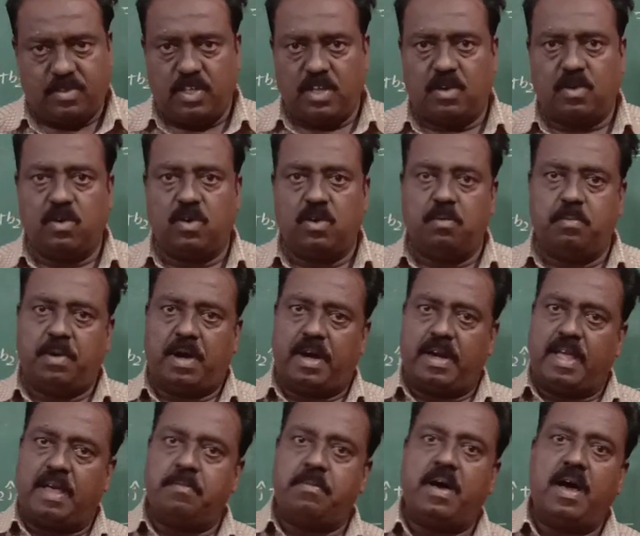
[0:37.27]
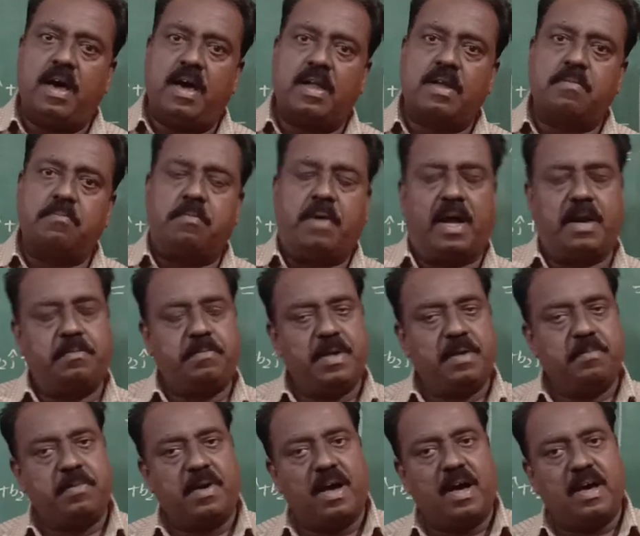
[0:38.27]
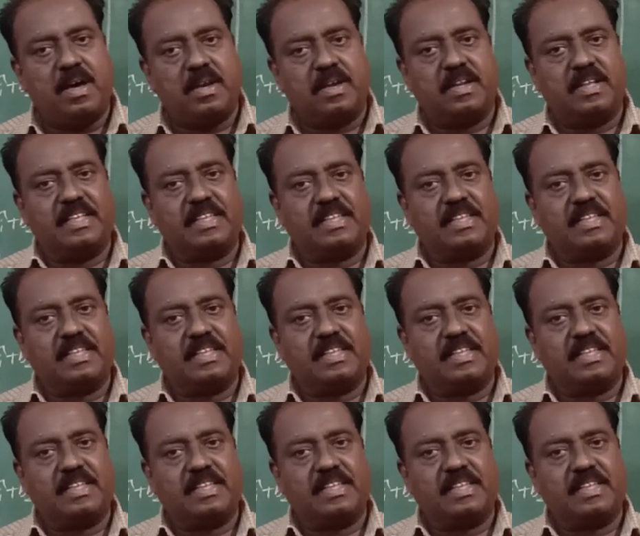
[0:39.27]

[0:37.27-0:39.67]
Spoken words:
equal to mod A bar, mod B bar,